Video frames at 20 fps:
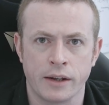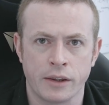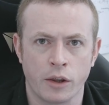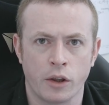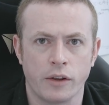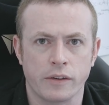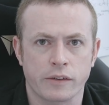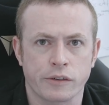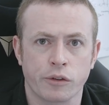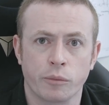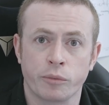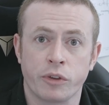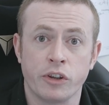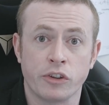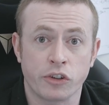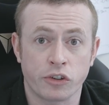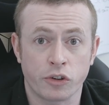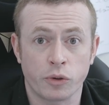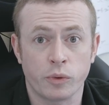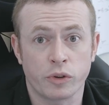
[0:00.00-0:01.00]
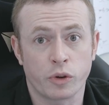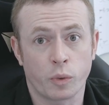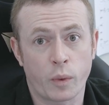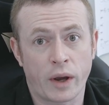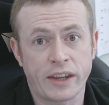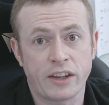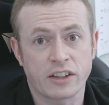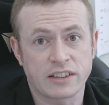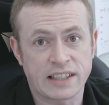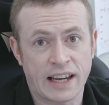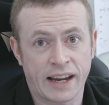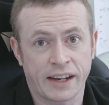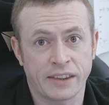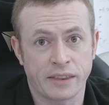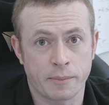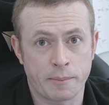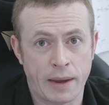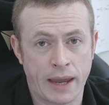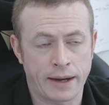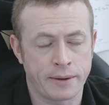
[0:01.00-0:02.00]
in that something to do with the way you're
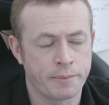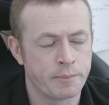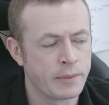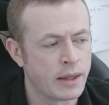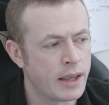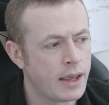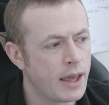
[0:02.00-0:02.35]
tying the men,